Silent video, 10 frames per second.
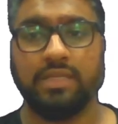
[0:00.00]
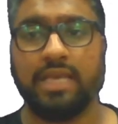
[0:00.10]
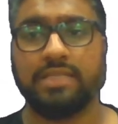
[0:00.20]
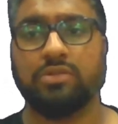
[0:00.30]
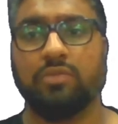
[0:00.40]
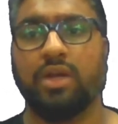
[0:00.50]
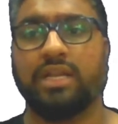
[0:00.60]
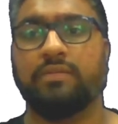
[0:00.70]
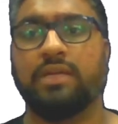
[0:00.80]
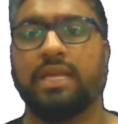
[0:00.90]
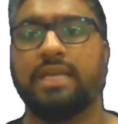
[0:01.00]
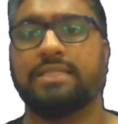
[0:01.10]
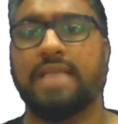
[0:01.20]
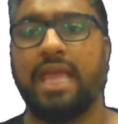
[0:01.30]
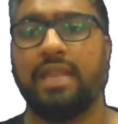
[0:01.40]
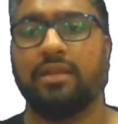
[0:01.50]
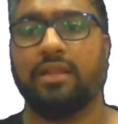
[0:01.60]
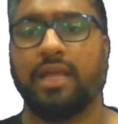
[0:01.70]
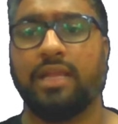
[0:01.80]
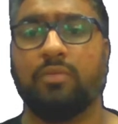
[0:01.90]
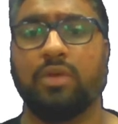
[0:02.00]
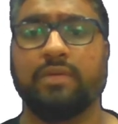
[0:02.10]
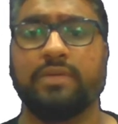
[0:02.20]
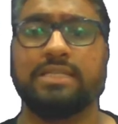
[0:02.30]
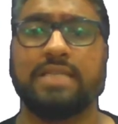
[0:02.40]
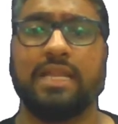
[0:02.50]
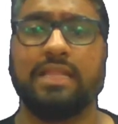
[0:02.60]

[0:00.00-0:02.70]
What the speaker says: Yes, so whatever is n, right? Whatever is n.